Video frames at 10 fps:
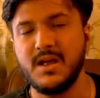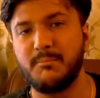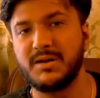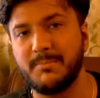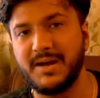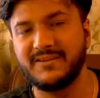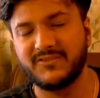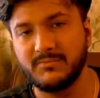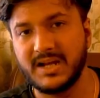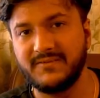But apart
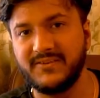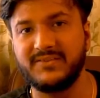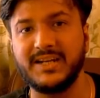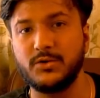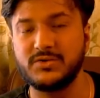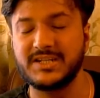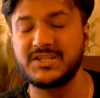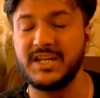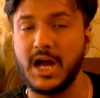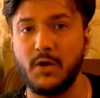from that, 50 to
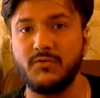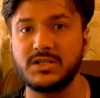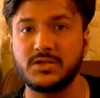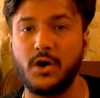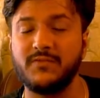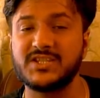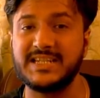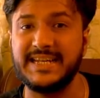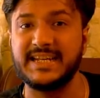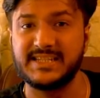60 hours of
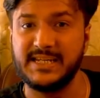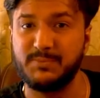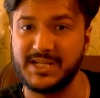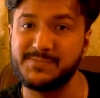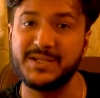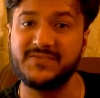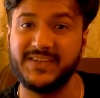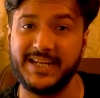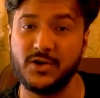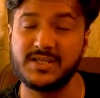C and C++
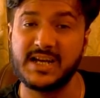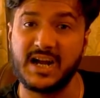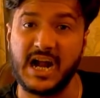videos are